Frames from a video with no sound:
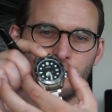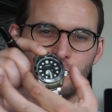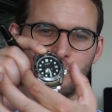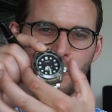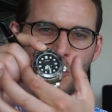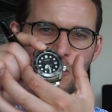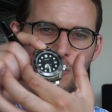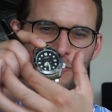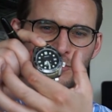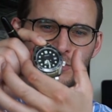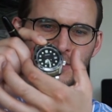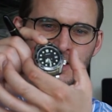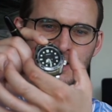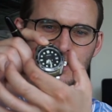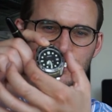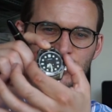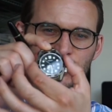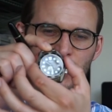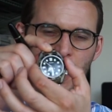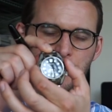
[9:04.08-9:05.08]
of both
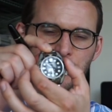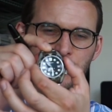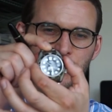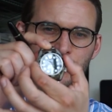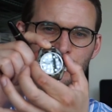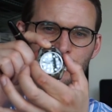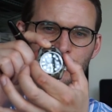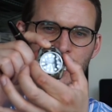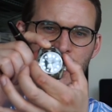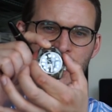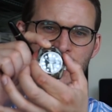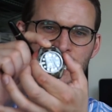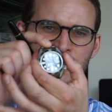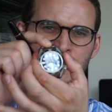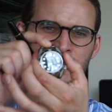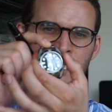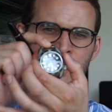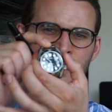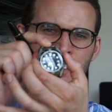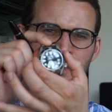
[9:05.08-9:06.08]
the chapter ring,